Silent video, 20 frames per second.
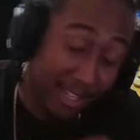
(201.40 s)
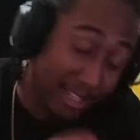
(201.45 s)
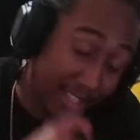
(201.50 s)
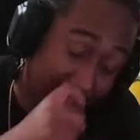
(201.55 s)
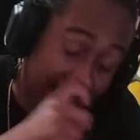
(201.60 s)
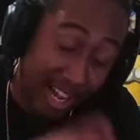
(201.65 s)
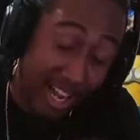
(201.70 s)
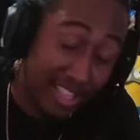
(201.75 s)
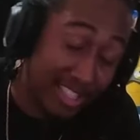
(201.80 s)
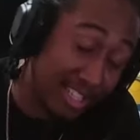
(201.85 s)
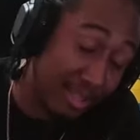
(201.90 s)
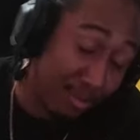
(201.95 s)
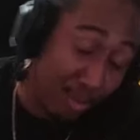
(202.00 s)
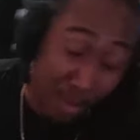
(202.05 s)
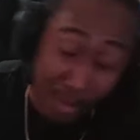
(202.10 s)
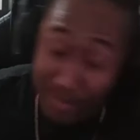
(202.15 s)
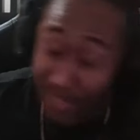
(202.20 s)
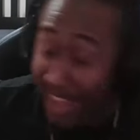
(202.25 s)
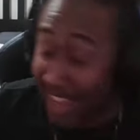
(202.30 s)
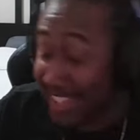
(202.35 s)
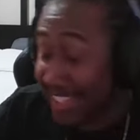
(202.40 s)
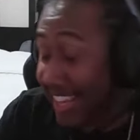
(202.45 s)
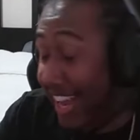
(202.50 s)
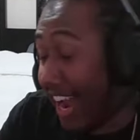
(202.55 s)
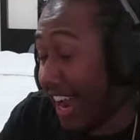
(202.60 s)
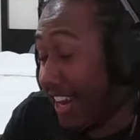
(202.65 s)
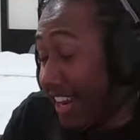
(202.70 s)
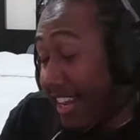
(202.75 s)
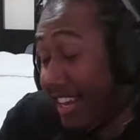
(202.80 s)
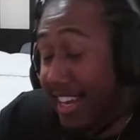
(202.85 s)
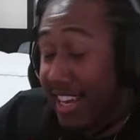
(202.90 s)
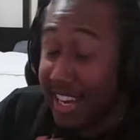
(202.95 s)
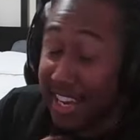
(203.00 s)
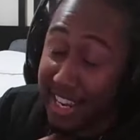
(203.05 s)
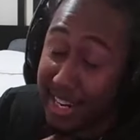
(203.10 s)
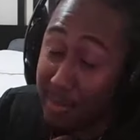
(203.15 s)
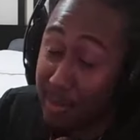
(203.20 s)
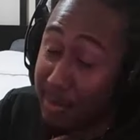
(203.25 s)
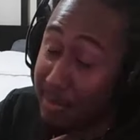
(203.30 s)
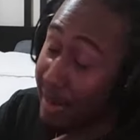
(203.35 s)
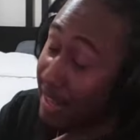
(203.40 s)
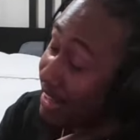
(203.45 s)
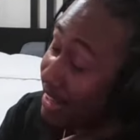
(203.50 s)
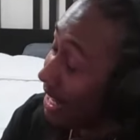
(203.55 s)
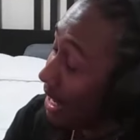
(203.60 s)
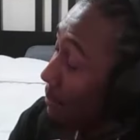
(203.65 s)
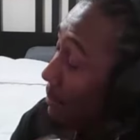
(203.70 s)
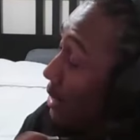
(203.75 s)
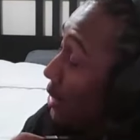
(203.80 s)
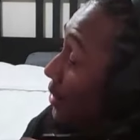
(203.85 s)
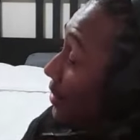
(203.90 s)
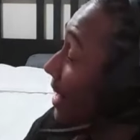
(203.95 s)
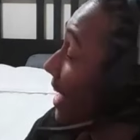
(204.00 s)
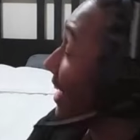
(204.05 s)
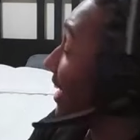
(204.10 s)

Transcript: Could have did content more on that side, and it would probably kept me on